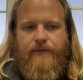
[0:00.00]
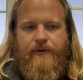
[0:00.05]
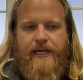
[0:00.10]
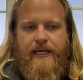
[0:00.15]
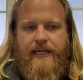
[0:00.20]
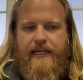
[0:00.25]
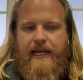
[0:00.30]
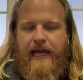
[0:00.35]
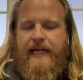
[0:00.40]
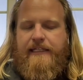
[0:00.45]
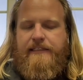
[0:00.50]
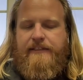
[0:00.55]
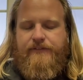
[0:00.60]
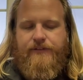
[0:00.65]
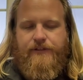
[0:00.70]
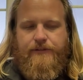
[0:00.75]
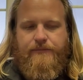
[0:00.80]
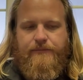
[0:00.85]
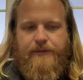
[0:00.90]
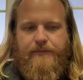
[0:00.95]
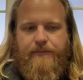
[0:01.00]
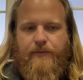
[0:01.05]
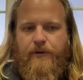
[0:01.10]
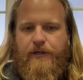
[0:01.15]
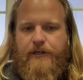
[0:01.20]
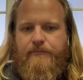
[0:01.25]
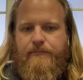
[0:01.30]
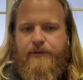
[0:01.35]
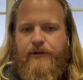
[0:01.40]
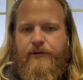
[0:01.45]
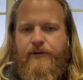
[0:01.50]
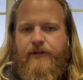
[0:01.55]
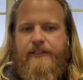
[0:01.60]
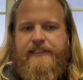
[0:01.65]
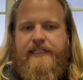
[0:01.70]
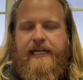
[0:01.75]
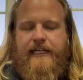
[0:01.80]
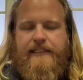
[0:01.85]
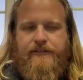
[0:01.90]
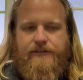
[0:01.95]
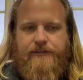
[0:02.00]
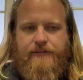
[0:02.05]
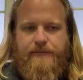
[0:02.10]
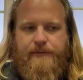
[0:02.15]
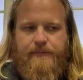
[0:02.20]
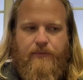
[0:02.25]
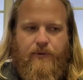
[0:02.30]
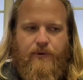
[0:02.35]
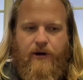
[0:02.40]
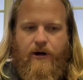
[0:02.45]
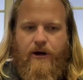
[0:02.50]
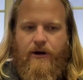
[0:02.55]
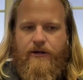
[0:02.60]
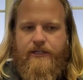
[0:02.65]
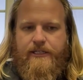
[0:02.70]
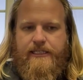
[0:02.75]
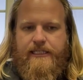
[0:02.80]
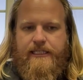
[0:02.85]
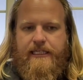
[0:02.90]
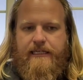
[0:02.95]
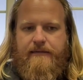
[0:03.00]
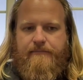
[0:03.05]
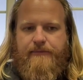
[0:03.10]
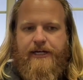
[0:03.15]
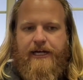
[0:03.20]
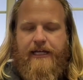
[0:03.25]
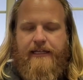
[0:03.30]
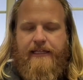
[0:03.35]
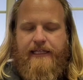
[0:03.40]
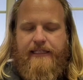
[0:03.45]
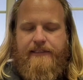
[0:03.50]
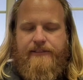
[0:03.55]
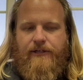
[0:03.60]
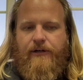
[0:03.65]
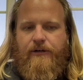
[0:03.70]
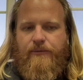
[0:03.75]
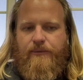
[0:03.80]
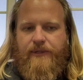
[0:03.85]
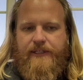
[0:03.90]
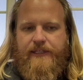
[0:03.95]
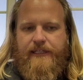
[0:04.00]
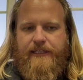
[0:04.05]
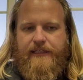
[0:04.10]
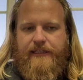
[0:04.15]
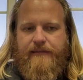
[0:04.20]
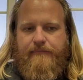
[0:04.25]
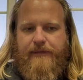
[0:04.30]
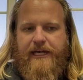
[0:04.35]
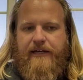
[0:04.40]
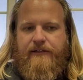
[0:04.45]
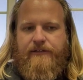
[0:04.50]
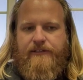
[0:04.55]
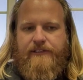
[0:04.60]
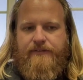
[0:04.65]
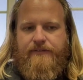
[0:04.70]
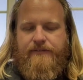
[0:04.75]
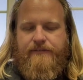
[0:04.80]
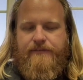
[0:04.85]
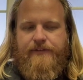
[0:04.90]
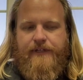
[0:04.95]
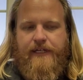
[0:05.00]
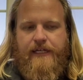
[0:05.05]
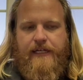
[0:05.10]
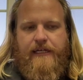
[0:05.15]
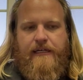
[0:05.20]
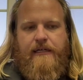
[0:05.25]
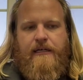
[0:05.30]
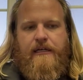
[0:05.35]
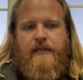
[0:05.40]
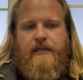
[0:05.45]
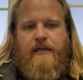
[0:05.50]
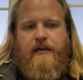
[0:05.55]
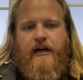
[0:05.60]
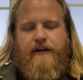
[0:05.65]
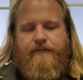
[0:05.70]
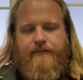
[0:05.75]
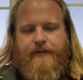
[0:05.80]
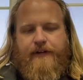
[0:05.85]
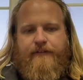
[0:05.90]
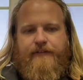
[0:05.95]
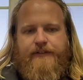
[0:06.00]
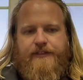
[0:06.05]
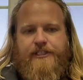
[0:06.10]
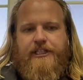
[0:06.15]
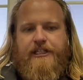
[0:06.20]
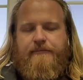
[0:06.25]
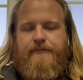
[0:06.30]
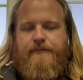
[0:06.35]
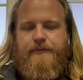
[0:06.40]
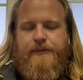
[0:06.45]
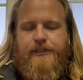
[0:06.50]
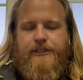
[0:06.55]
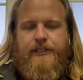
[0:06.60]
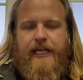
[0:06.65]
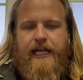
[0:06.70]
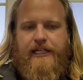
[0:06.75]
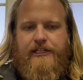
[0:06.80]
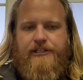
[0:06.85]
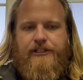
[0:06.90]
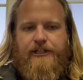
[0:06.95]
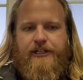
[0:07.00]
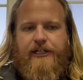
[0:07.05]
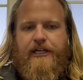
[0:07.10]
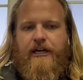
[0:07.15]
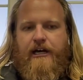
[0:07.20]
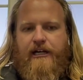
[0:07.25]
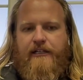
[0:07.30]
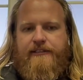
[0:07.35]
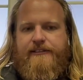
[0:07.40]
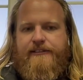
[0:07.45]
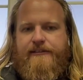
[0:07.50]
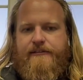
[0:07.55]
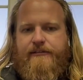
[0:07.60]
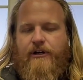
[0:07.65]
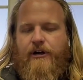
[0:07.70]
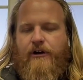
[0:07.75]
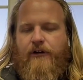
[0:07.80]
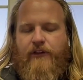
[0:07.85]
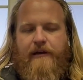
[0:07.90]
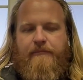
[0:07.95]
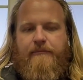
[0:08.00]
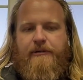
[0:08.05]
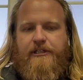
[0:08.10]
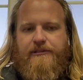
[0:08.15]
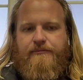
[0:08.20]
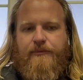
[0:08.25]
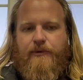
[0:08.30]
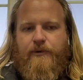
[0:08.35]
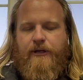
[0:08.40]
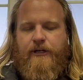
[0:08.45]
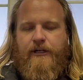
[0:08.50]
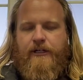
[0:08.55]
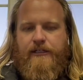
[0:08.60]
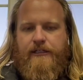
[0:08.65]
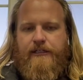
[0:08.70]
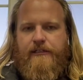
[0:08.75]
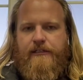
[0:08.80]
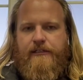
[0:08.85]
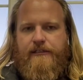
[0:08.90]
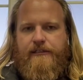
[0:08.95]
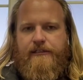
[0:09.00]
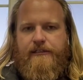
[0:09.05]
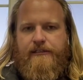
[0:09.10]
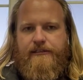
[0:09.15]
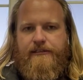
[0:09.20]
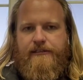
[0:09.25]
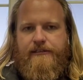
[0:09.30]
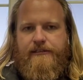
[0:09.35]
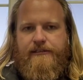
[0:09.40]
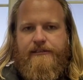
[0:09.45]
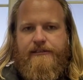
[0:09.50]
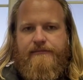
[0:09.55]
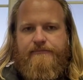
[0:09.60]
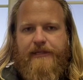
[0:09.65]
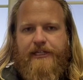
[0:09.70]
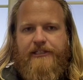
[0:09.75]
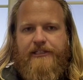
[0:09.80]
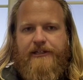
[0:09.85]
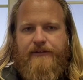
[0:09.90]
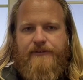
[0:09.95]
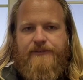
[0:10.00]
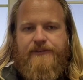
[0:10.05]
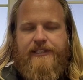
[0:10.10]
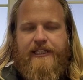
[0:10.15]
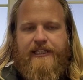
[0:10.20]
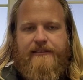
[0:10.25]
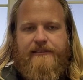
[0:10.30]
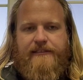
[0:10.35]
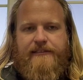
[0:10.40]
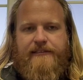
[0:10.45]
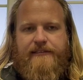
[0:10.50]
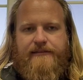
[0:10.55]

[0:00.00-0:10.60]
It adds a little bit more components, adds a little bit more R&D, but I think it's all within the bounds of achievable and shouldn't cost all that much more. My general sense.